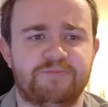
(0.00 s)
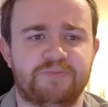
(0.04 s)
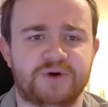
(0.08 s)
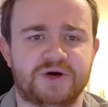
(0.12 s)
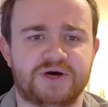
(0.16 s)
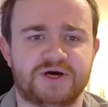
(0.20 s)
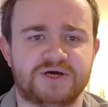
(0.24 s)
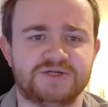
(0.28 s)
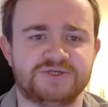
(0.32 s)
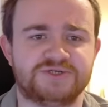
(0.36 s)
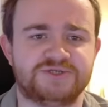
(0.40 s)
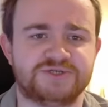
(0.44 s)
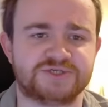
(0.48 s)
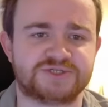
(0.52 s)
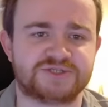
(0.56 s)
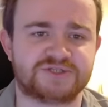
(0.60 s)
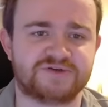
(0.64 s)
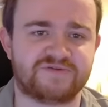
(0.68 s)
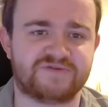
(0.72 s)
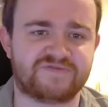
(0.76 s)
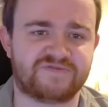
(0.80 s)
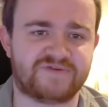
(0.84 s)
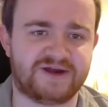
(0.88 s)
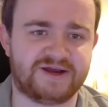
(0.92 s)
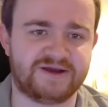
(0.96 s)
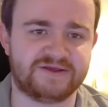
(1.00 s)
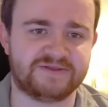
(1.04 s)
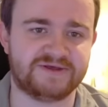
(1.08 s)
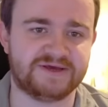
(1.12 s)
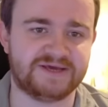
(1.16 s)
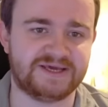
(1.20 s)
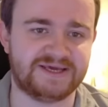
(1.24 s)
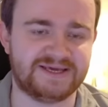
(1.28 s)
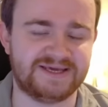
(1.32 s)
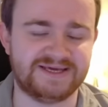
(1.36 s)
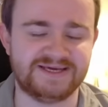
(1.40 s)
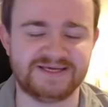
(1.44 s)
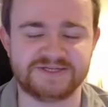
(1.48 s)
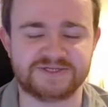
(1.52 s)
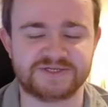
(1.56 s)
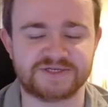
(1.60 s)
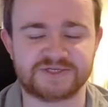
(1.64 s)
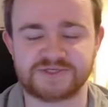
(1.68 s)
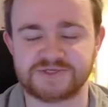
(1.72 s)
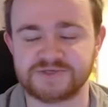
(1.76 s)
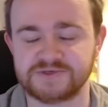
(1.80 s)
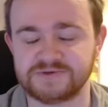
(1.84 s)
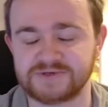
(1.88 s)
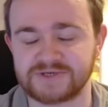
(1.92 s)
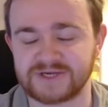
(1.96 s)
But just the fact that it is a
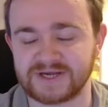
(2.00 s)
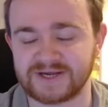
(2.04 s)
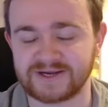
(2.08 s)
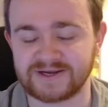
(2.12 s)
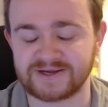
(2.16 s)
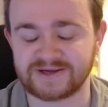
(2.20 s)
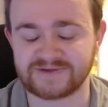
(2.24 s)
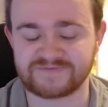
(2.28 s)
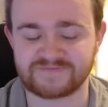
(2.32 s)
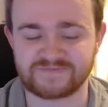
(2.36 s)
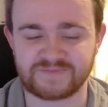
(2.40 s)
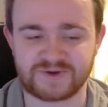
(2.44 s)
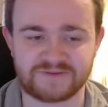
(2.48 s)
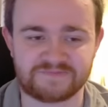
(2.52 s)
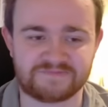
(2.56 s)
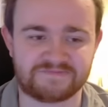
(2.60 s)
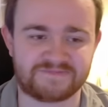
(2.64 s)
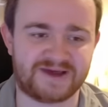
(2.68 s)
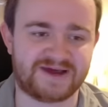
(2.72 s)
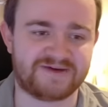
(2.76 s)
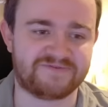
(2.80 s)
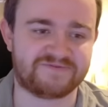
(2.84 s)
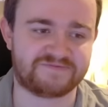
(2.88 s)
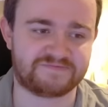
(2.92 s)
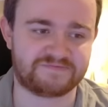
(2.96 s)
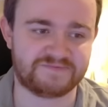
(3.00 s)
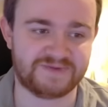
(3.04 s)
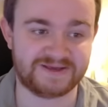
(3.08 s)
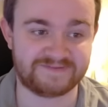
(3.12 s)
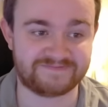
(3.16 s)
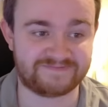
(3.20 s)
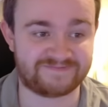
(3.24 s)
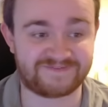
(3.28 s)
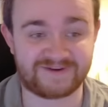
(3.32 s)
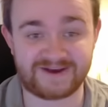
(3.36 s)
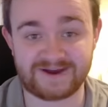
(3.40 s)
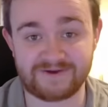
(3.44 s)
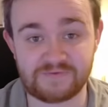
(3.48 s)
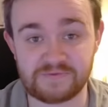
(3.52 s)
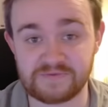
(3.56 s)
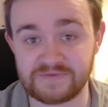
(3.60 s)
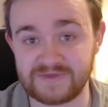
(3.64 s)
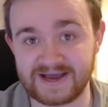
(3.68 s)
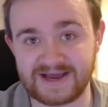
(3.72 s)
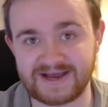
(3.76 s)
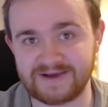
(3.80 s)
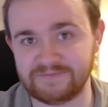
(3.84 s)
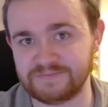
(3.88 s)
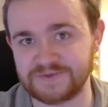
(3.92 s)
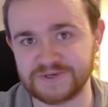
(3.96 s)
2K, I have found
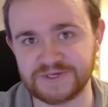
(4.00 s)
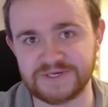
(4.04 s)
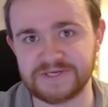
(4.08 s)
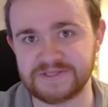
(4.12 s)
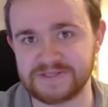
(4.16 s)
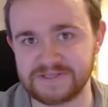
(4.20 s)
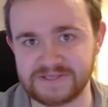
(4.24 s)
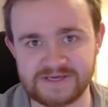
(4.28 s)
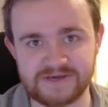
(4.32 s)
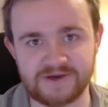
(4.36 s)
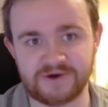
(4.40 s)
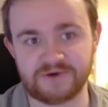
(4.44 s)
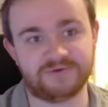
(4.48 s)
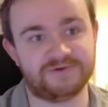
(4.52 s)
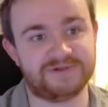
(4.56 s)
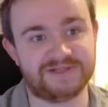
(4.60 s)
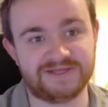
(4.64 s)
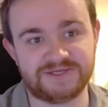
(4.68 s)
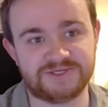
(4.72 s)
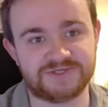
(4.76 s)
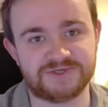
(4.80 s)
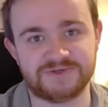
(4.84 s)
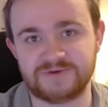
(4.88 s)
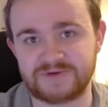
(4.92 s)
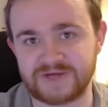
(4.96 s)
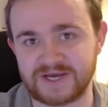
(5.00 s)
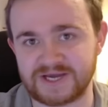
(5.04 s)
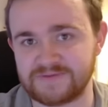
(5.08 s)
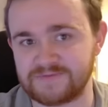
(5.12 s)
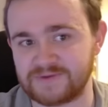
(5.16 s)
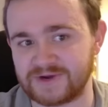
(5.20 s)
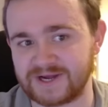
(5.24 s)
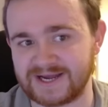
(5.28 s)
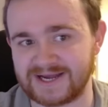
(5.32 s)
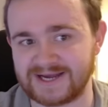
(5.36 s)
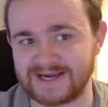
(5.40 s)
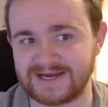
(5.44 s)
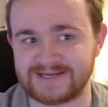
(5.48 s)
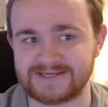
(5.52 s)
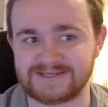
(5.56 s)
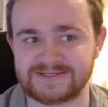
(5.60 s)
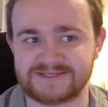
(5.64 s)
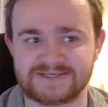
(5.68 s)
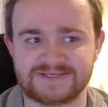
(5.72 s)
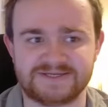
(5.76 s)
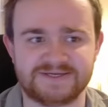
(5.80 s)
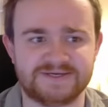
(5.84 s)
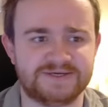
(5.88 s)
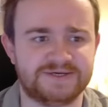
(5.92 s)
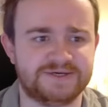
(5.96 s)
that being the only 2K in my
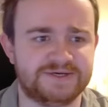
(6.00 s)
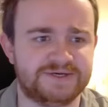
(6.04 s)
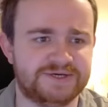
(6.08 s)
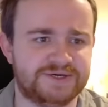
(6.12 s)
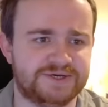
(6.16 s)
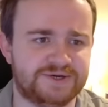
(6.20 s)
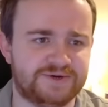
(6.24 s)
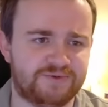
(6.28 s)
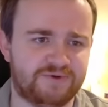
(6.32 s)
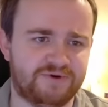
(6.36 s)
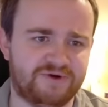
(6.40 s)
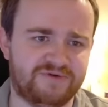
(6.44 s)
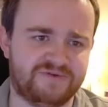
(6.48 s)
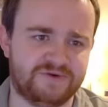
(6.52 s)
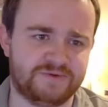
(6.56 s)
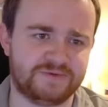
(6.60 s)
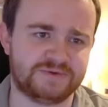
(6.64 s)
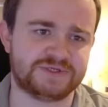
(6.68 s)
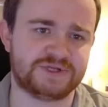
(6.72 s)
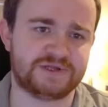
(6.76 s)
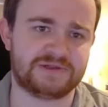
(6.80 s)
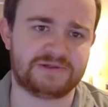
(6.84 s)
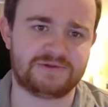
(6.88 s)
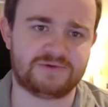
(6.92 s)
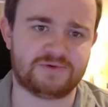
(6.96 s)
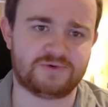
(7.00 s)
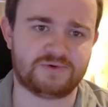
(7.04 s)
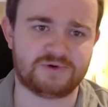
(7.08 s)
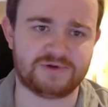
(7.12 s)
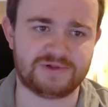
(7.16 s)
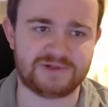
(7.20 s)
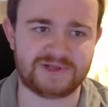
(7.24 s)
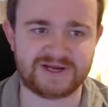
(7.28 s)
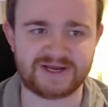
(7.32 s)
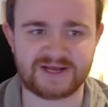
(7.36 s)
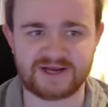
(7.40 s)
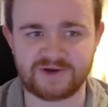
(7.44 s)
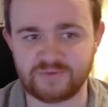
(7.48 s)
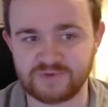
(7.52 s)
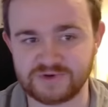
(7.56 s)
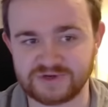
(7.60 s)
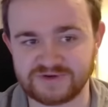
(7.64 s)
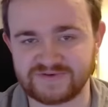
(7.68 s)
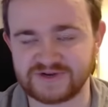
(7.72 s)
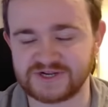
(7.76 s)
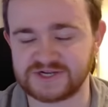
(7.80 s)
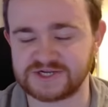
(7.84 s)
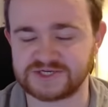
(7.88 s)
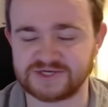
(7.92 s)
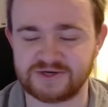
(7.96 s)
hand. Where if it was a Law, like, I wouldn't
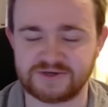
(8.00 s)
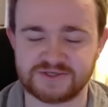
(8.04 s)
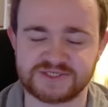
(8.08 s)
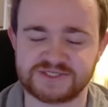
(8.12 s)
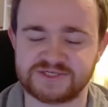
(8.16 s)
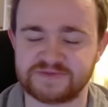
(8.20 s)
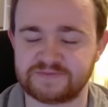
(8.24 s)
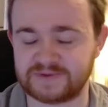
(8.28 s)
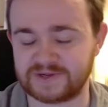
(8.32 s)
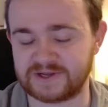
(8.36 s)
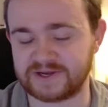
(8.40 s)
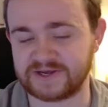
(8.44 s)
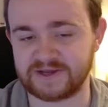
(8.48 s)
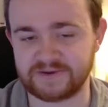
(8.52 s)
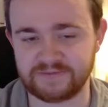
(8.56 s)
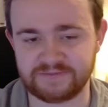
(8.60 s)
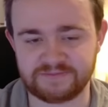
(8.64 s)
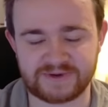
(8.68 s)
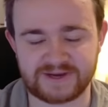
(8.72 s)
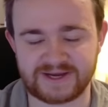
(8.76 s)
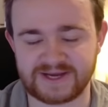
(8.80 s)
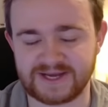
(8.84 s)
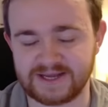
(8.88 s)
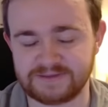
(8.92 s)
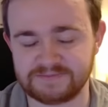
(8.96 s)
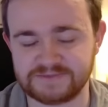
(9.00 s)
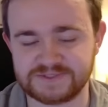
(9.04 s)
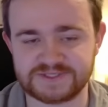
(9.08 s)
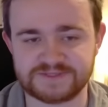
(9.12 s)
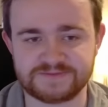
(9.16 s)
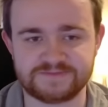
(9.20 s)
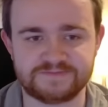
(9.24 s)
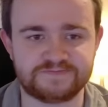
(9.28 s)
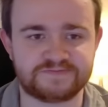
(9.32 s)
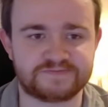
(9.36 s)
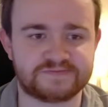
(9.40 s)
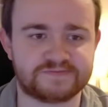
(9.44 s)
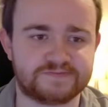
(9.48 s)
have had a chance to play it, perhaps.